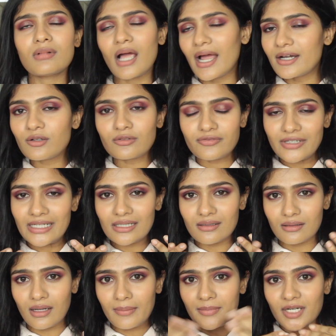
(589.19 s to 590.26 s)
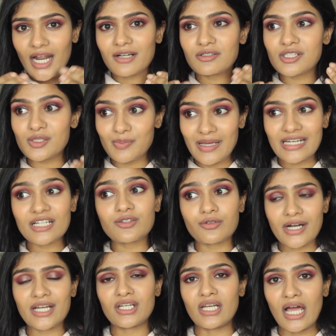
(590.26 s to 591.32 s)
I don't smell it
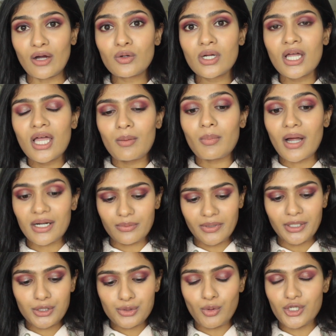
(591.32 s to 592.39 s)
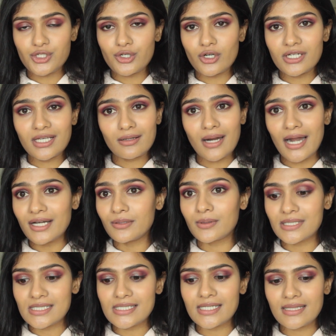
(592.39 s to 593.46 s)
right now, but when you swatch it on your hand, you
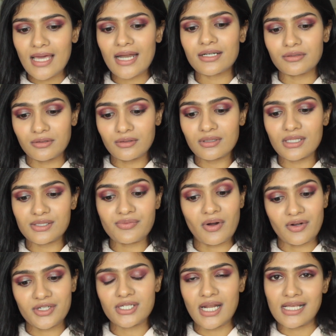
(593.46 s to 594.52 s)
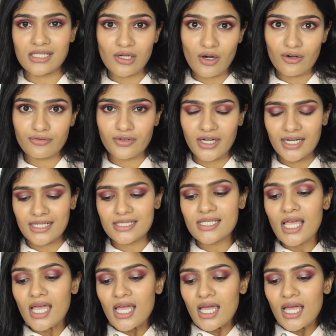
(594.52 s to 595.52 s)
can see that, this foundation has a lot of fragrance.